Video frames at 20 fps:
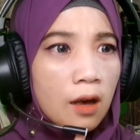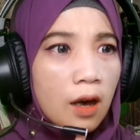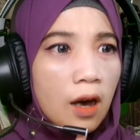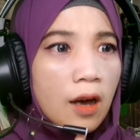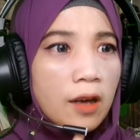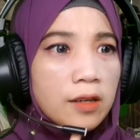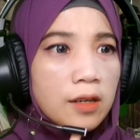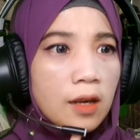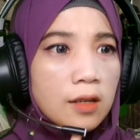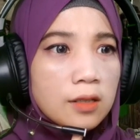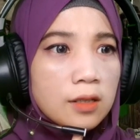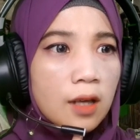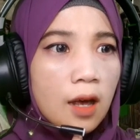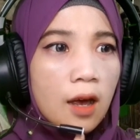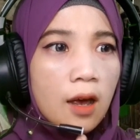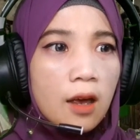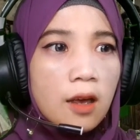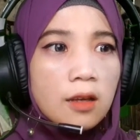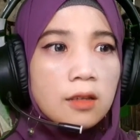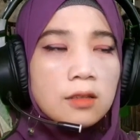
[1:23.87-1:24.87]
Yes,
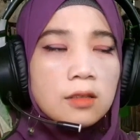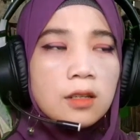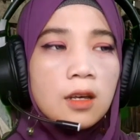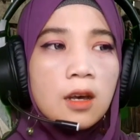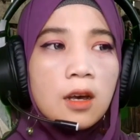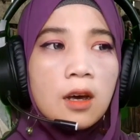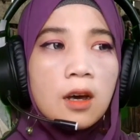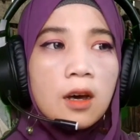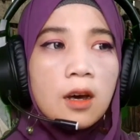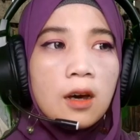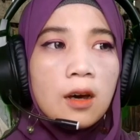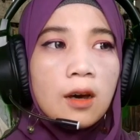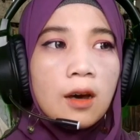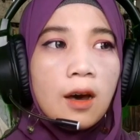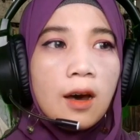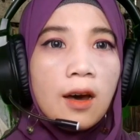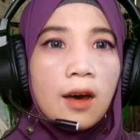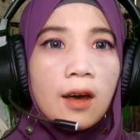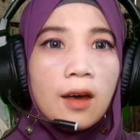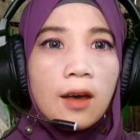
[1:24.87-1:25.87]
Ahez.
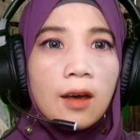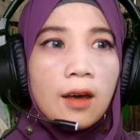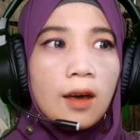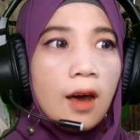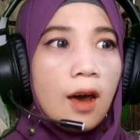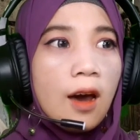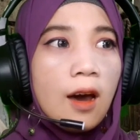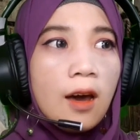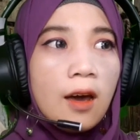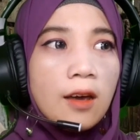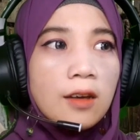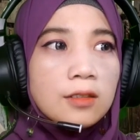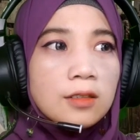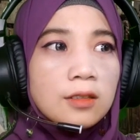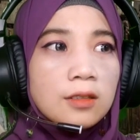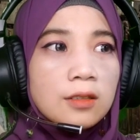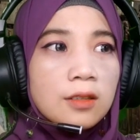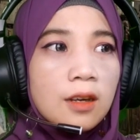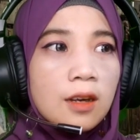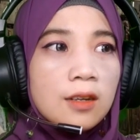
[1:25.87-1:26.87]

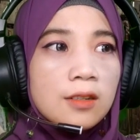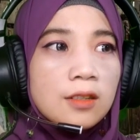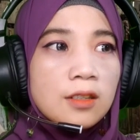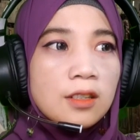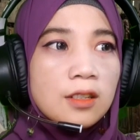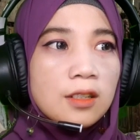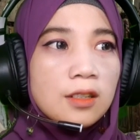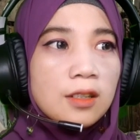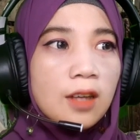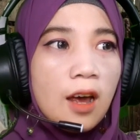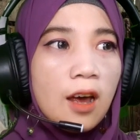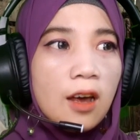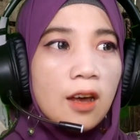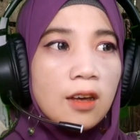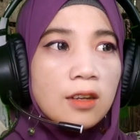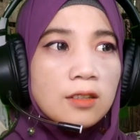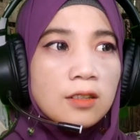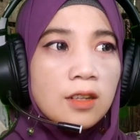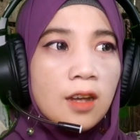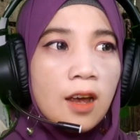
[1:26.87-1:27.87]
Ahez. She is
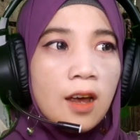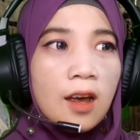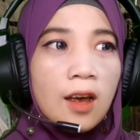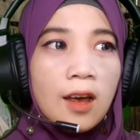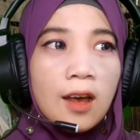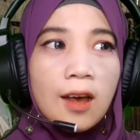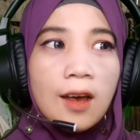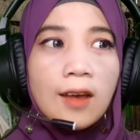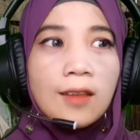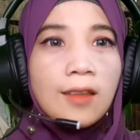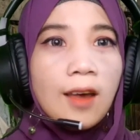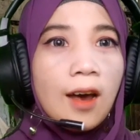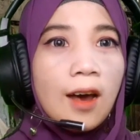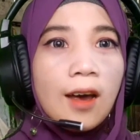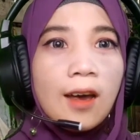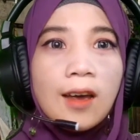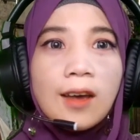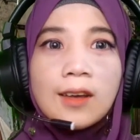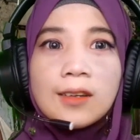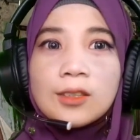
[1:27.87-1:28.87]
Ahez, and
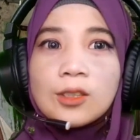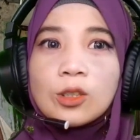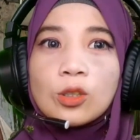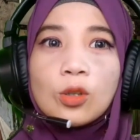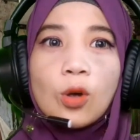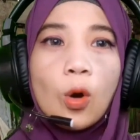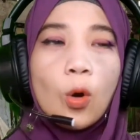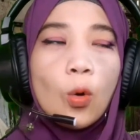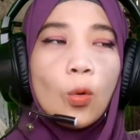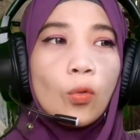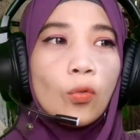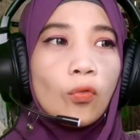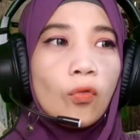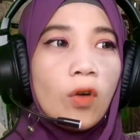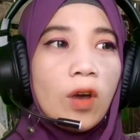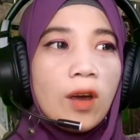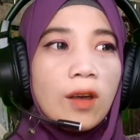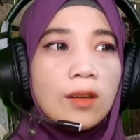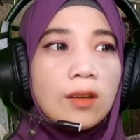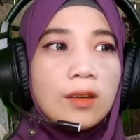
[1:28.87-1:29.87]
Ahez so
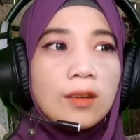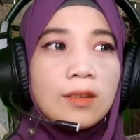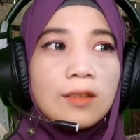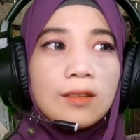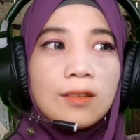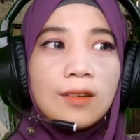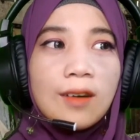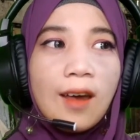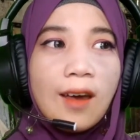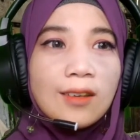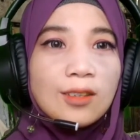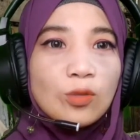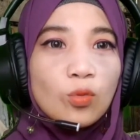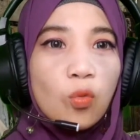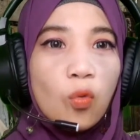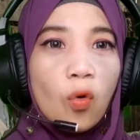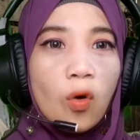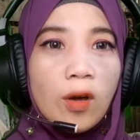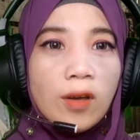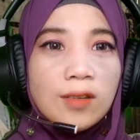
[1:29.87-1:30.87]
very nice
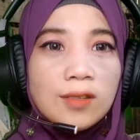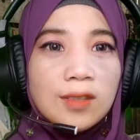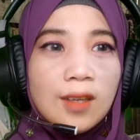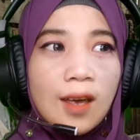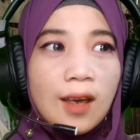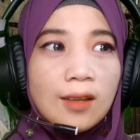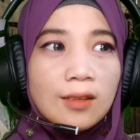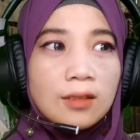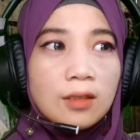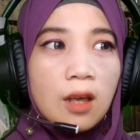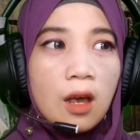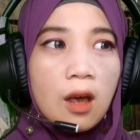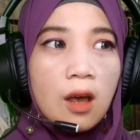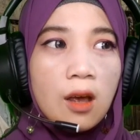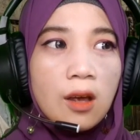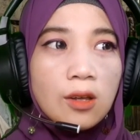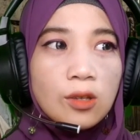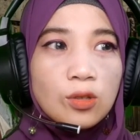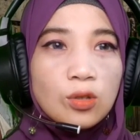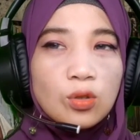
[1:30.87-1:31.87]
voice, and
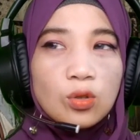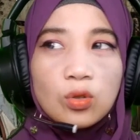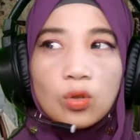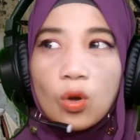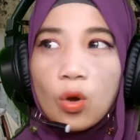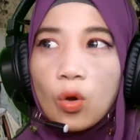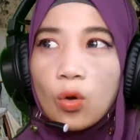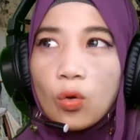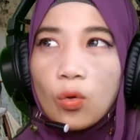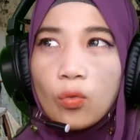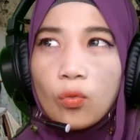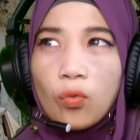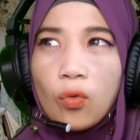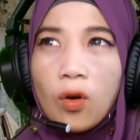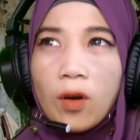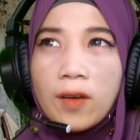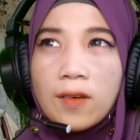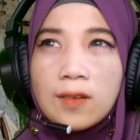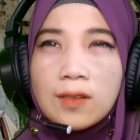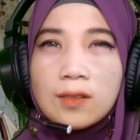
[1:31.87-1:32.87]
so
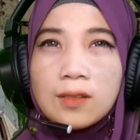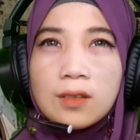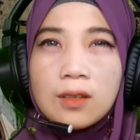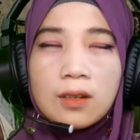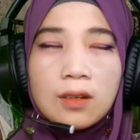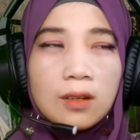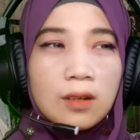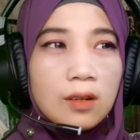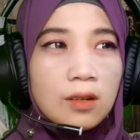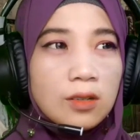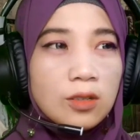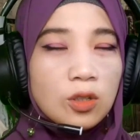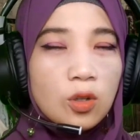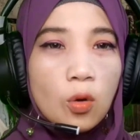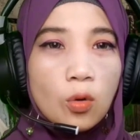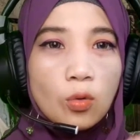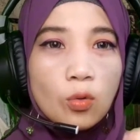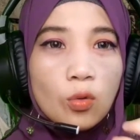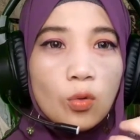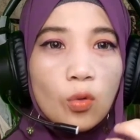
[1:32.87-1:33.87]
voice her
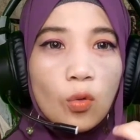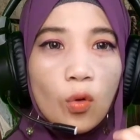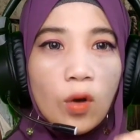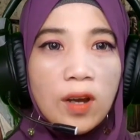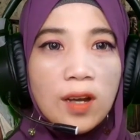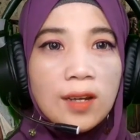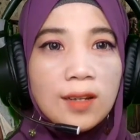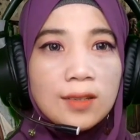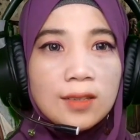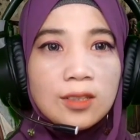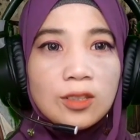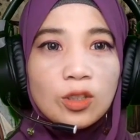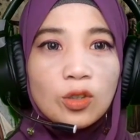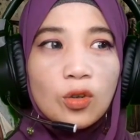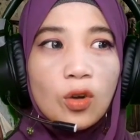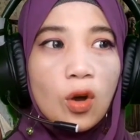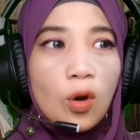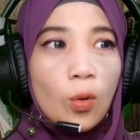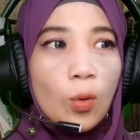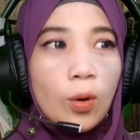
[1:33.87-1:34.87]
so great, you
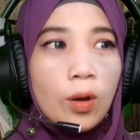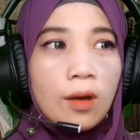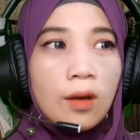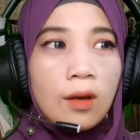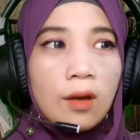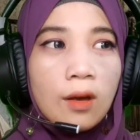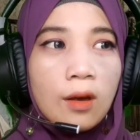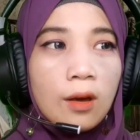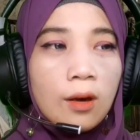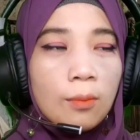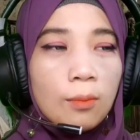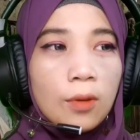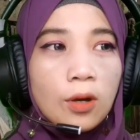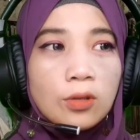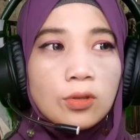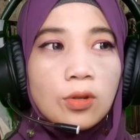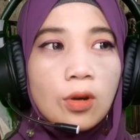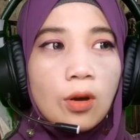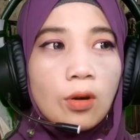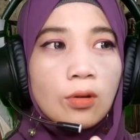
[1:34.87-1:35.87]
know,
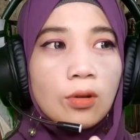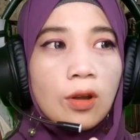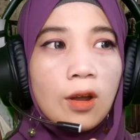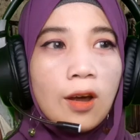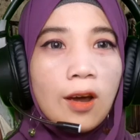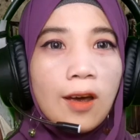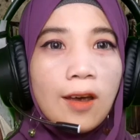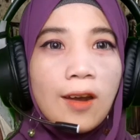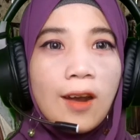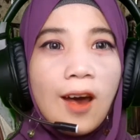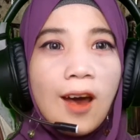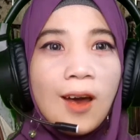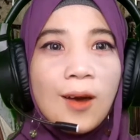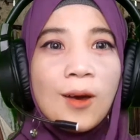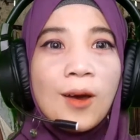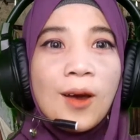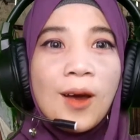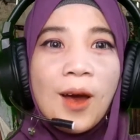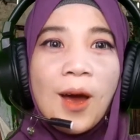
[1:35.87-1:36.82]
mashallah. And I